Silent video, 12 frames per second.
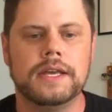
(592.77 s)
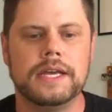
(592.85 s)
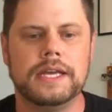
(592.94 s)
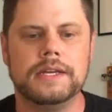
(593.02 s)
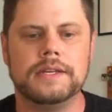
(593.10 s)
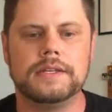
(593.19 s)

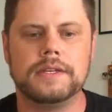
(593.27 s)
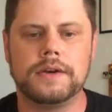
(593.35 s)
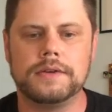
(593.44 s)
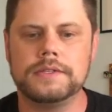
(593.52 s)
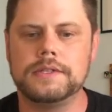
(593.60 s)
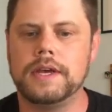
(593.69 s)
in
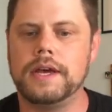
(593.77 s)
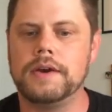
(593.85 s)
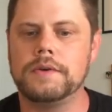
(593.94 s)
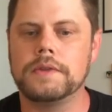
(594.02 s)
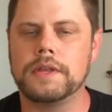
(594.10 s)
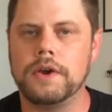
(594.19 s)
Tulsa,
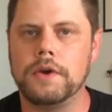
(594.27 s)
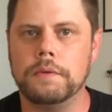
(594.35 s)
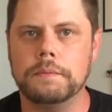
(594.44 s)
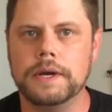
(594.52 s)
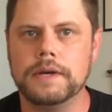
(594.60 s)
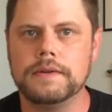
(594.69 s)
Oklahoma.